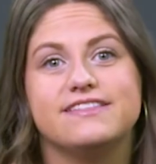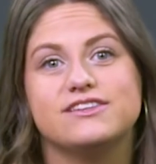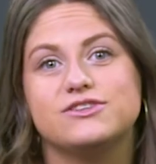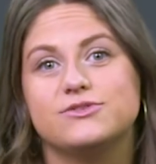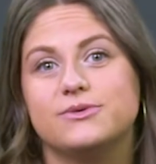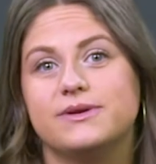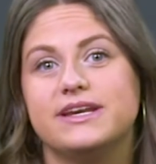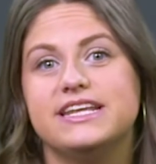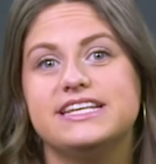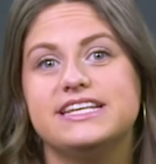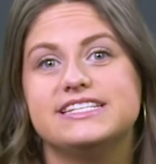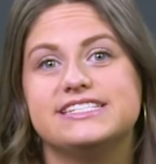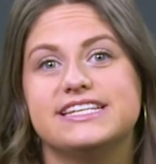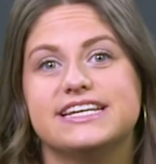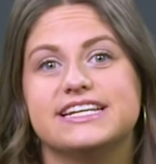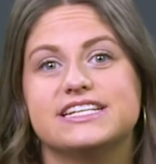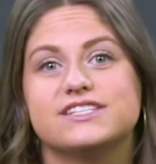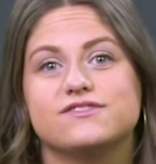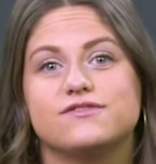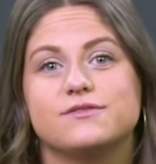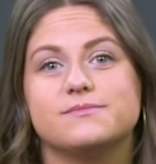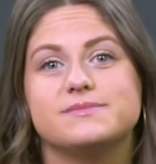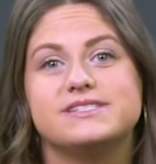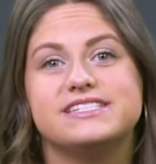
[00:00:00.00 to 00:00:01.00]
the
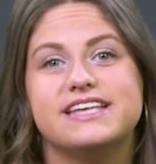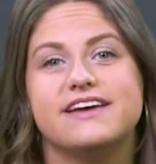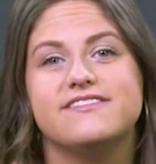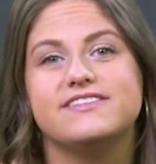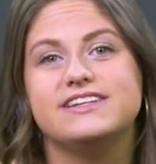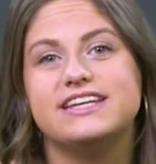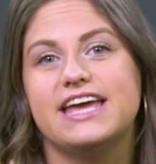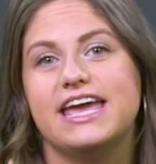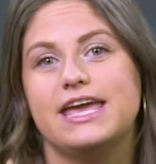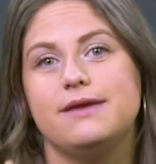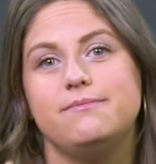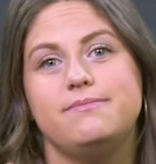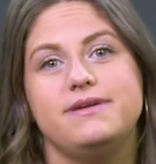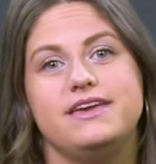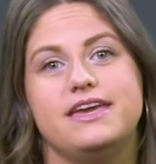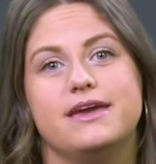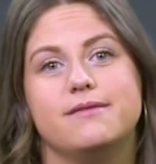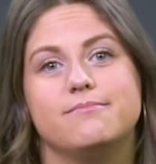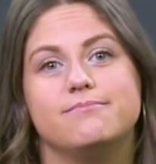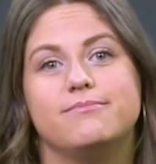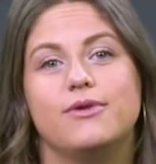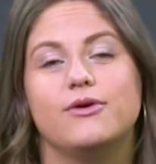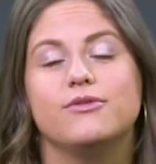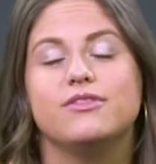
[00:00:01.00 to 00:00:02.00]
26th, from 7 to 8
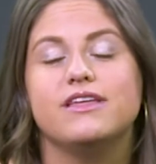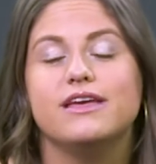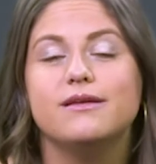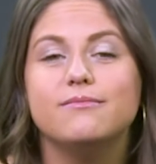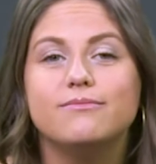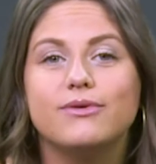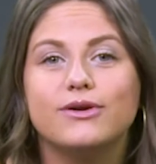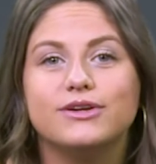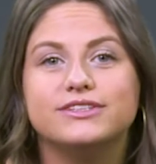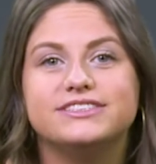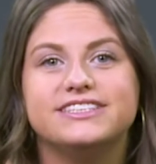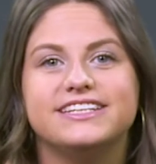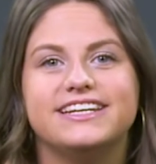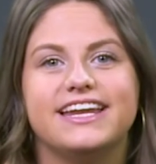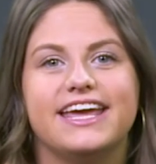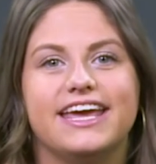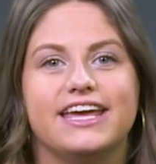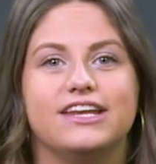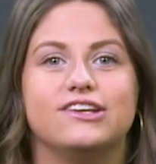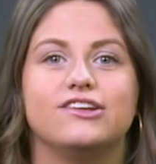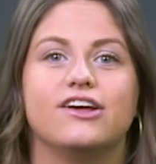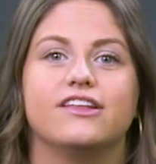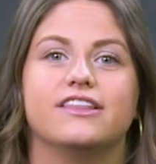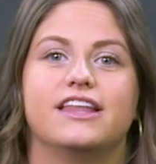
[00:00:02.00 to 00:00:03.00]
p.m., both in person
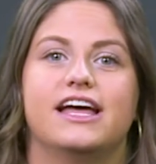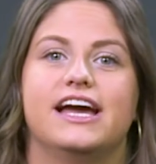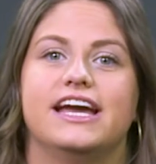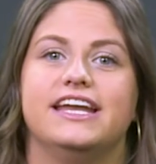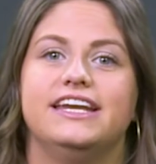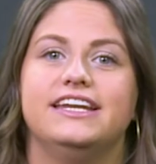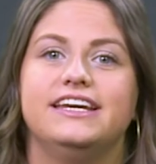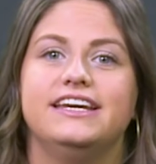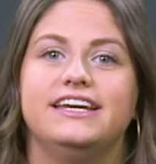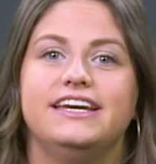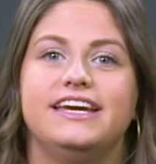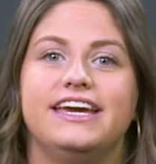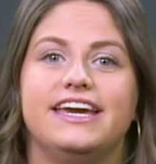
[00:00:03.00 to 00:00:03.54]
and online.